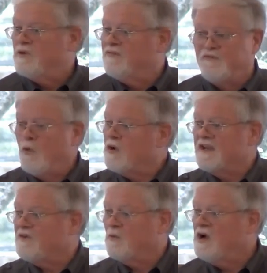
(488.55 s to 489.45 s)
come up with
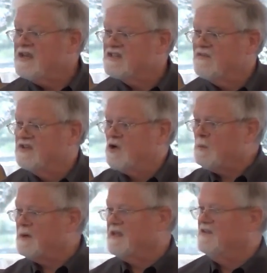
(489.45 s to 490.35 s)
four different ways
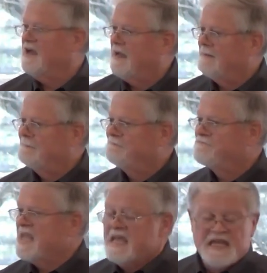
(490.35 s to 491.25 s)
of interpreting
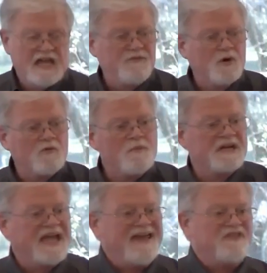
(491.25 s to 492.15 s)
that. If
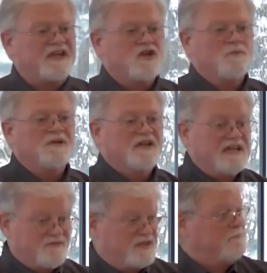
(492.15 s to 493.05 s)
you're a Roman Catholic,
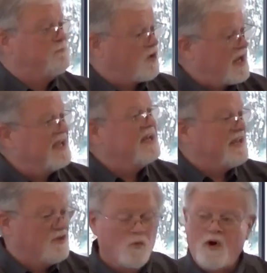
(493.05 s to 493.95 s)
you believe the
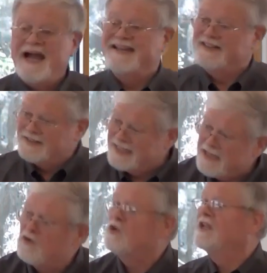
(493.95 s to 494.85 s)
bread and the wine
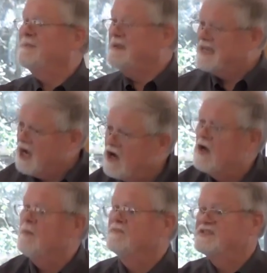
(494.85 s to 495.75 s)
literally
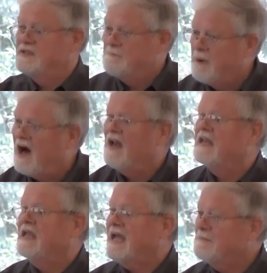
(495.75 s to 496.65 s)
becomes the
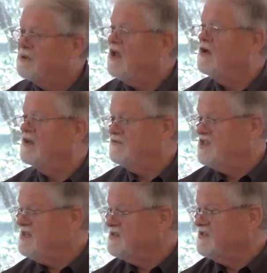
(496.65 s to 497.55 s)
body and
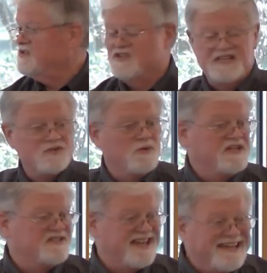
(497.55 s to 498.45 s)
blood of Jesus,
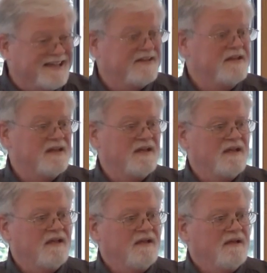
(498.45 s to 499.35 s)
because that's what he said.